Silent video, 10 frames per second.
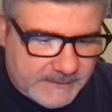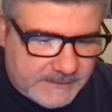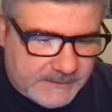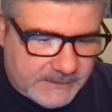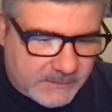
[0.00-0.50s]

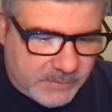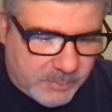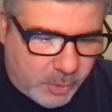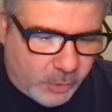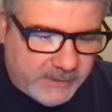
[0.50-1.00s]
the, the
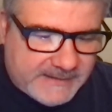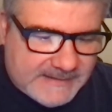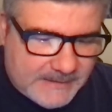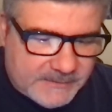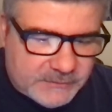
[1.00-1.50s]
polling
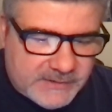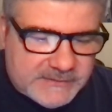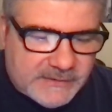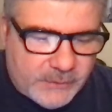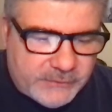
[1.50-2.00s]
demonstrates
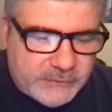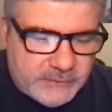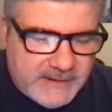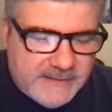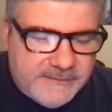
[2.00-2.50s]
that those who
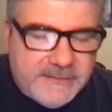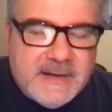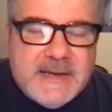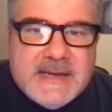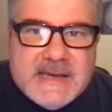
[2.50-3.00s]
live
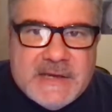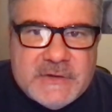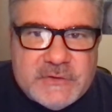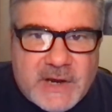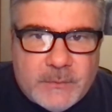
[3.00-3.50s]

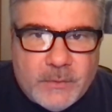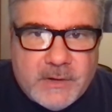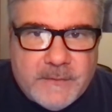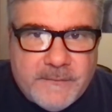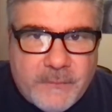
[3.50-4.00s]
in general
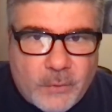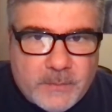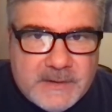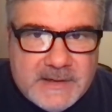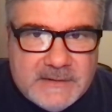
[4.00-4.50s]

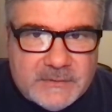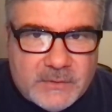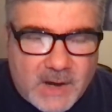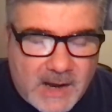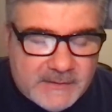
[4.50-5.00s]
conformity to
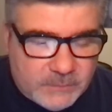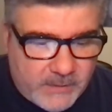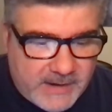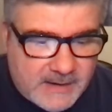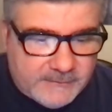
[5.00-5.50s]
God's
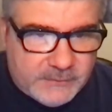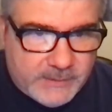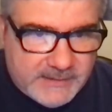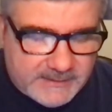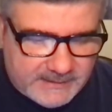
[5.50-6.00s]
way of
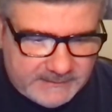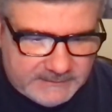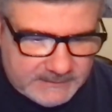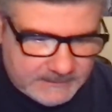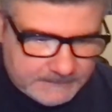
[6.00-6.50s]
doing things